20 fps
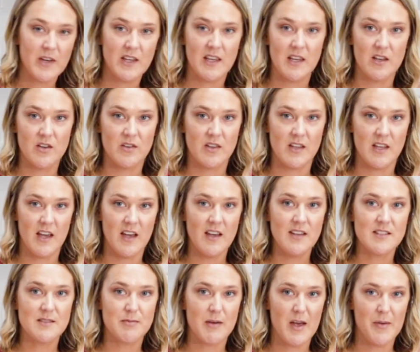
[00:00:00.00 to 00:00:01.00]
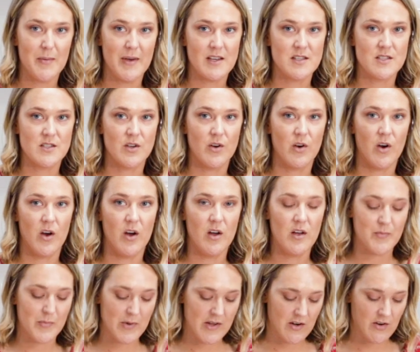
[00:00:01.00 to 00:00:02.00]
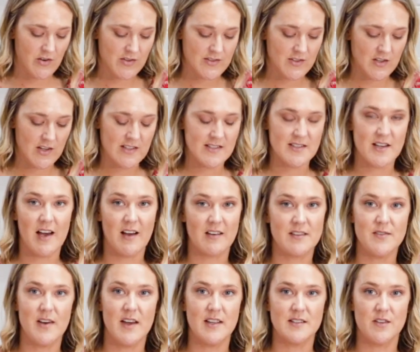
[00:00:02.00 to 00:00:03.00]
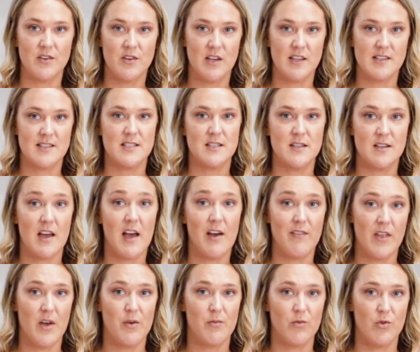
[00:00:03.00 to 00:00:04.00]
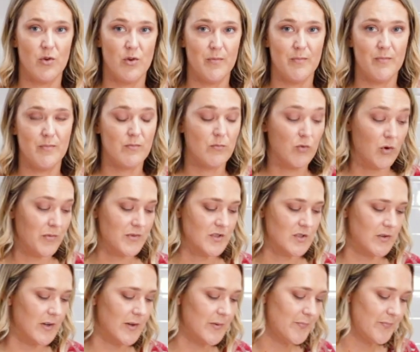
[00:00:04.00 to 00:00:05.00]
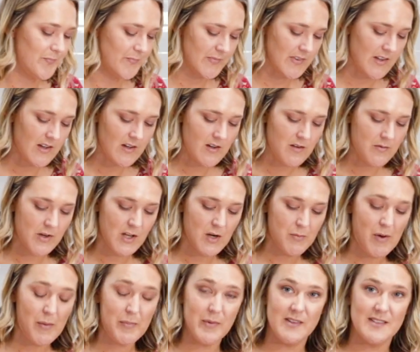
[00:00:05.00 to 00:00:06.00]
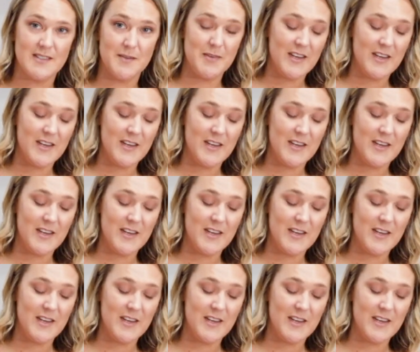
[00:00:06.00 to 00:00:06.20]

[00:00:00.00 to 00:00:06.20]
want to kill the yeast by it being too hot, but it also needs to activate, so it needs to have that warmth to it. We're going to pop in